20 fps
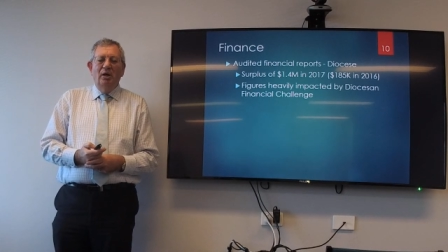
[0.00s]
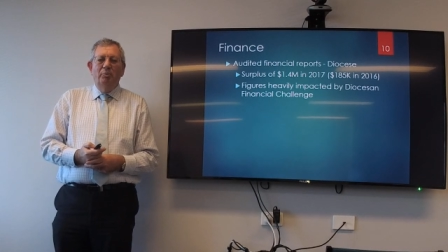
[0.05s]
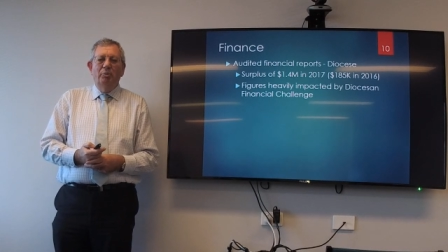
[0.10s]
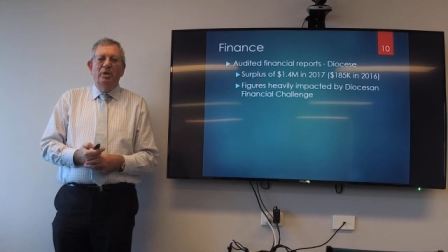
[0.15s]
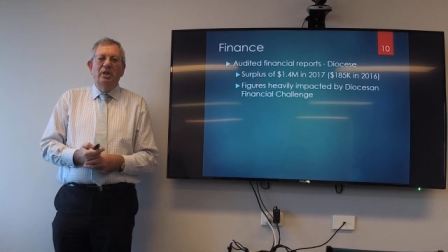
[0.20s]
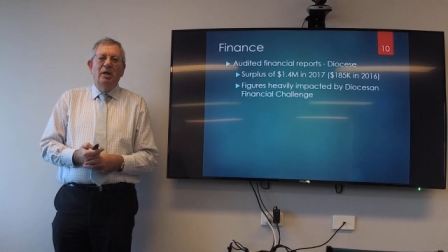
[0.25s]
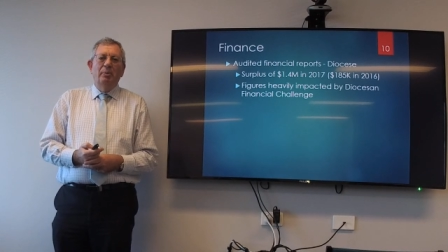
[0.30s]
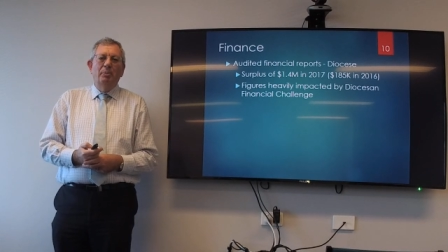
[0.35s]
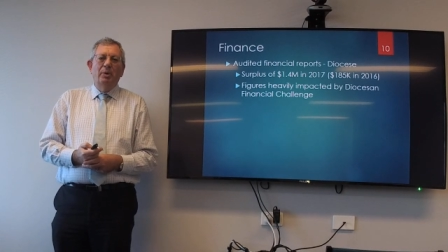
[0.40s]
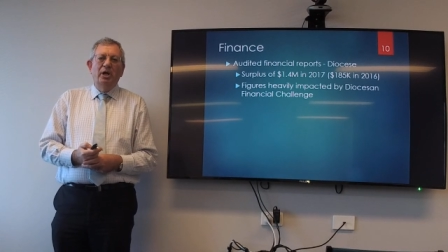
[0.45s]

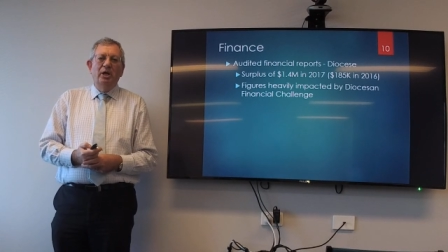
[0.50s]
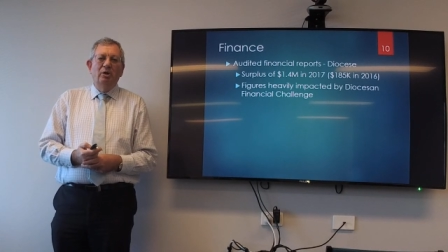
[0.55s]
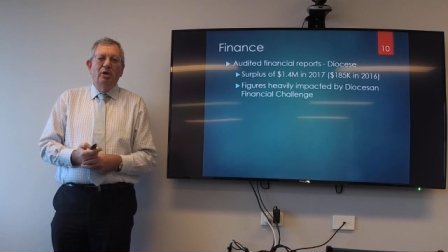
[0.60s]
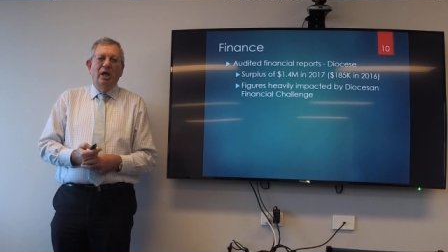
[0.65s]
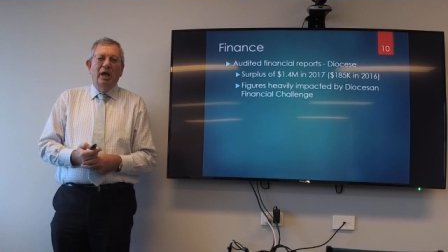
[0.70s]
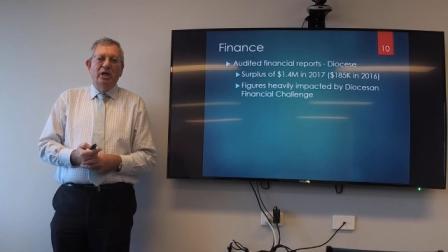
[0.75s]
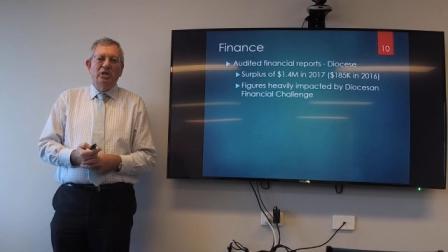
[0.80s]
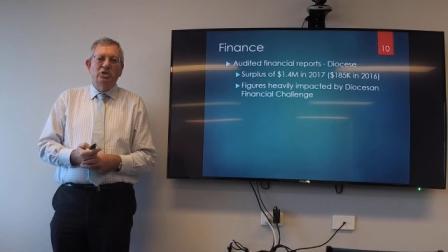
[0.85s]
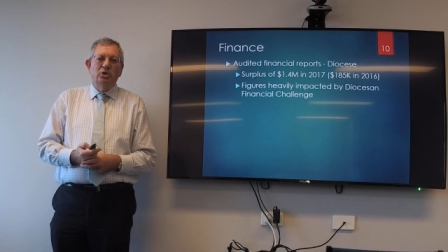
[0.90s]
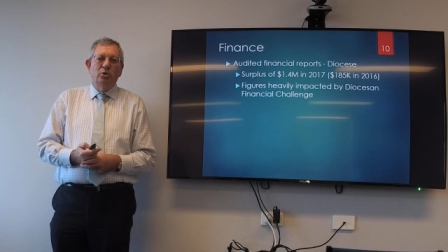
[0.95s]
But that money
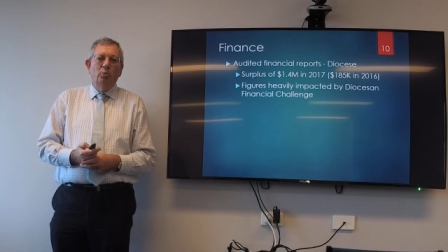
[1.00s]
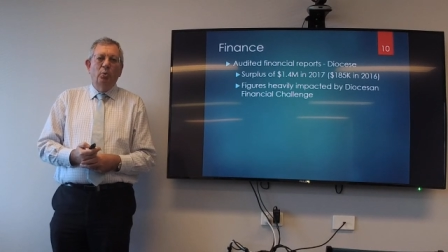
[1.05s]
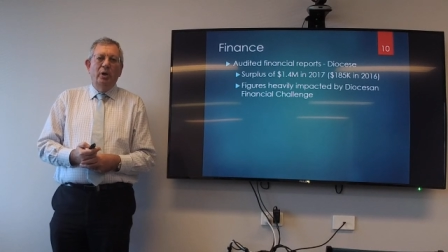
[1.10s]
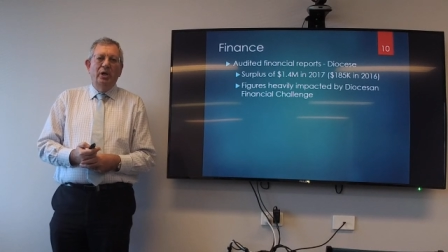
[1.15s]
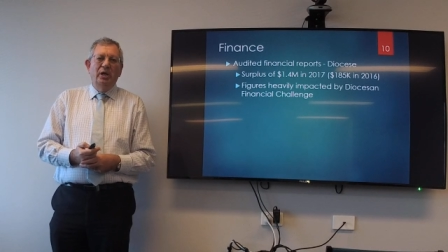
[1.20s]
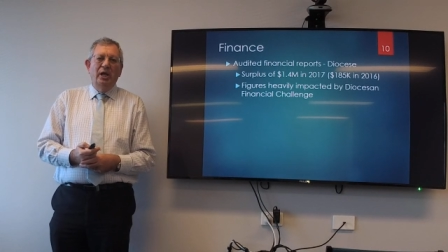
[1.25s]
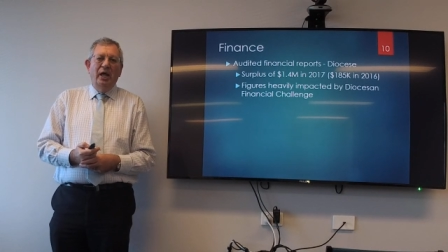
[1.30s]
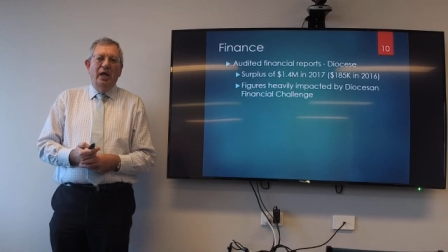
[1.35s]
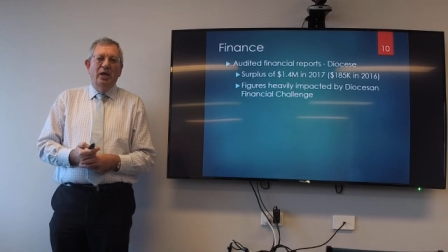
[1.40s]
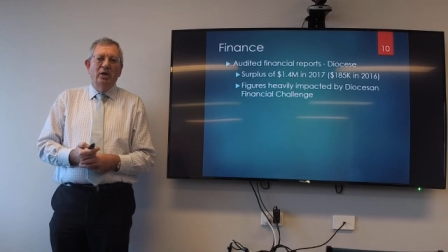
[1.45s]
actually
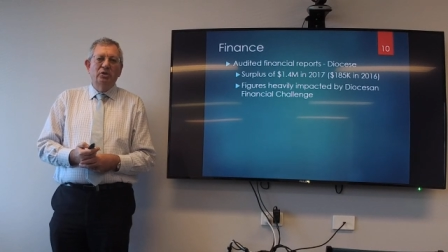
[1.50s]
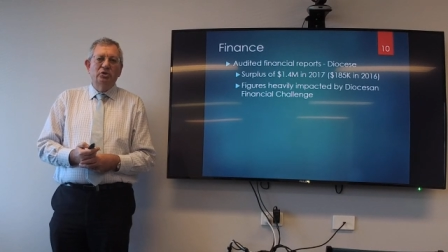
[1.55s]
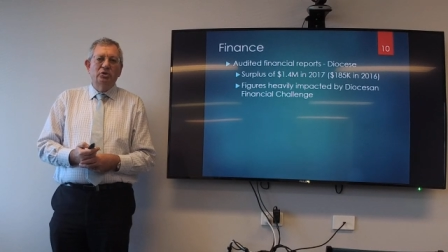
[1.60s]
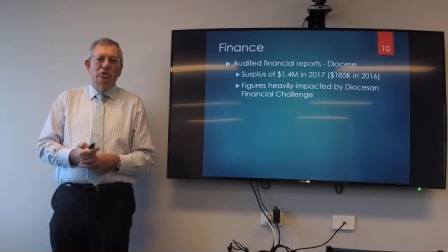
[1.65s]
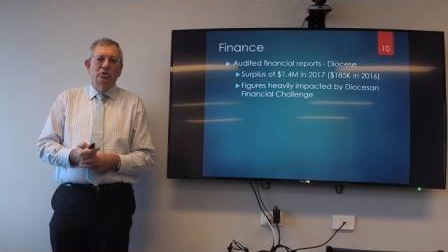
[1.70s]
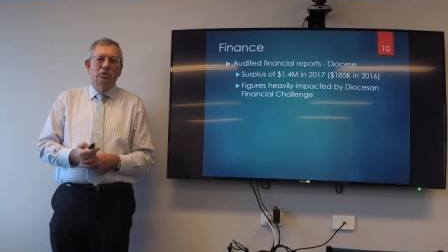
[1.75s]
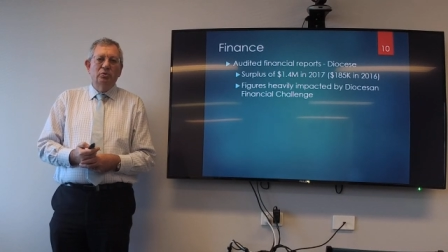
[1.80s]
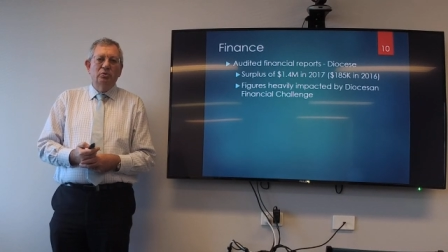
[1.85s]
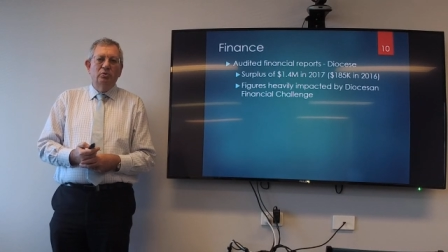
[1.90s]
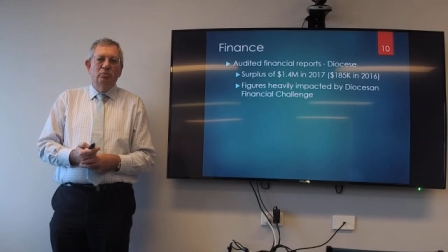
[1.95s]
went out
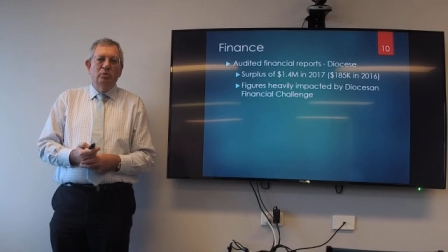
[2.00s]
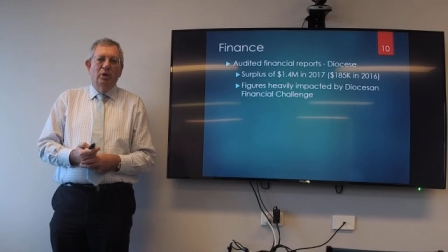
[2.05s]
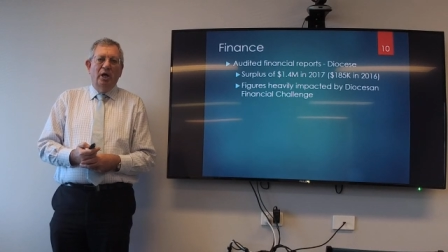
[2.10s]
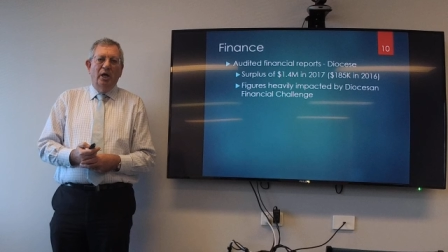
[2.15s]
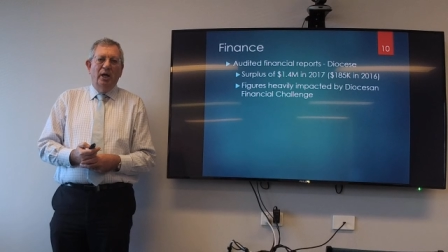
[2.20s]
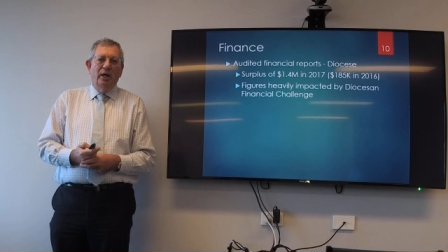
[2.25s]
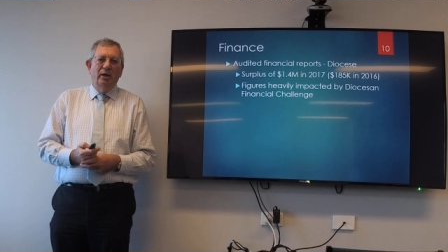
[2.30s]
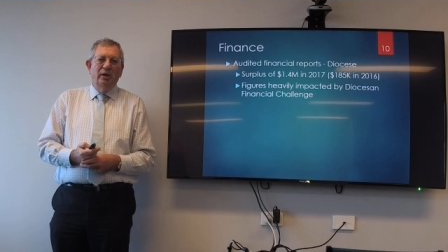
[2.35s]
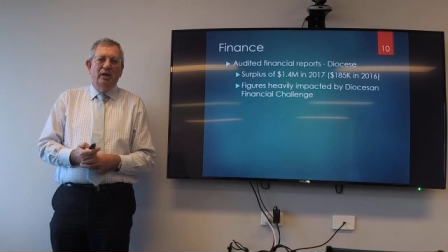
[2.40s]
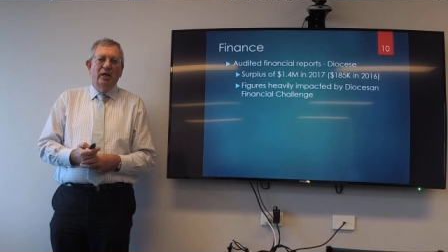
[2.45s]
to
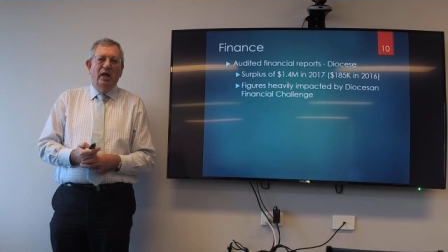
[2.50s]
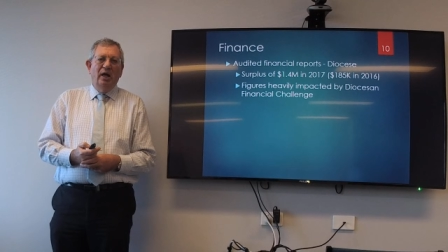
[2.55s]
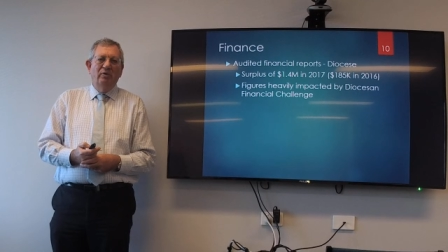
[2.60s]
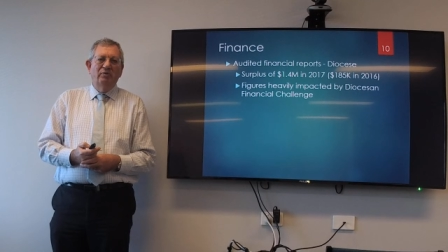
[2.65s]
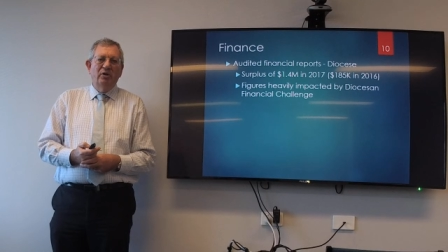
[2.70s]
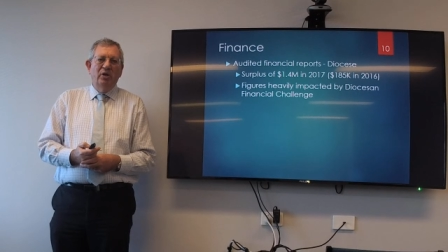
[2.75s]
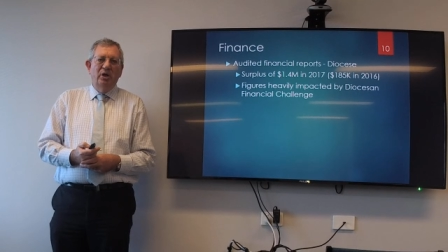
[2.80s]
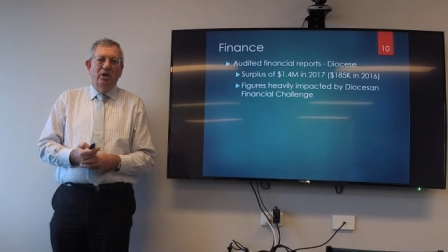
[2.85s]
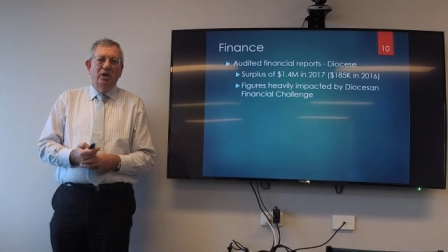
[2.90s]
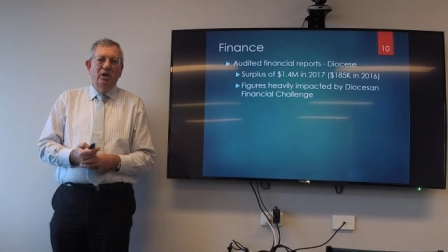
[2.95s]

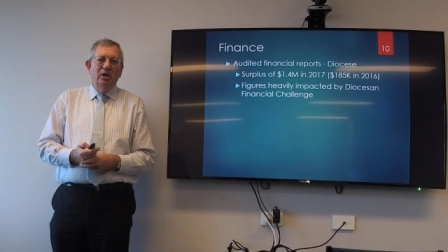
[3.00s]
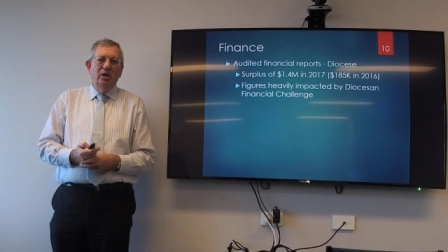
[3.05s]
cover